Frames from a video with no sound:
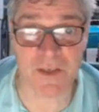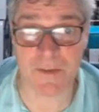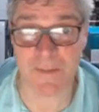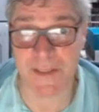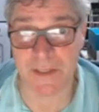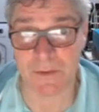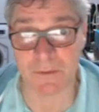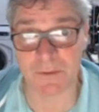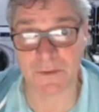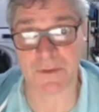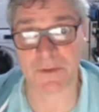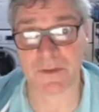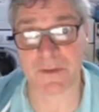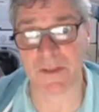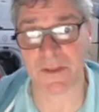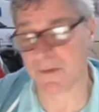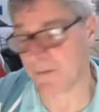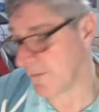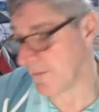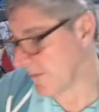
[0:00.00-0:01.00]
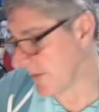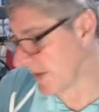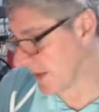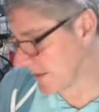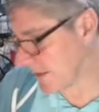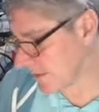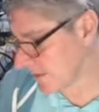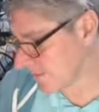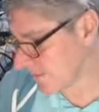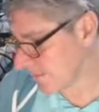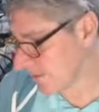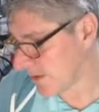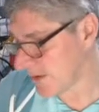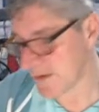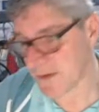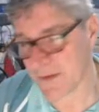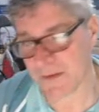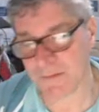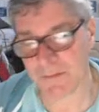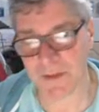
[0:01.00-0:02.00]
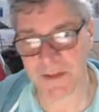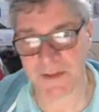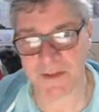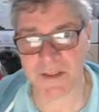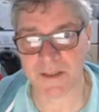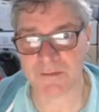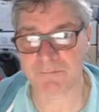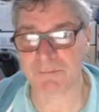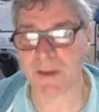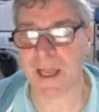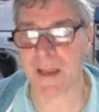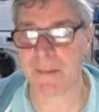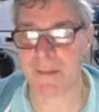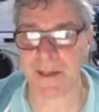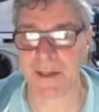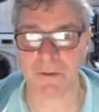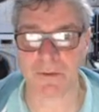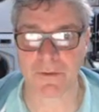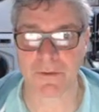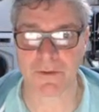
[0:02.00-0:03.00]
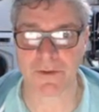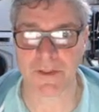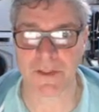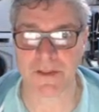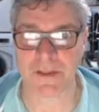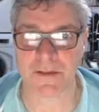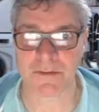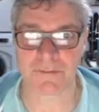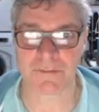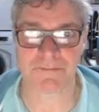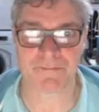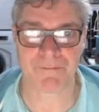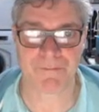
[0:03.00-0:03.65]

there'll be all sorts of different things. Once once this baby launches,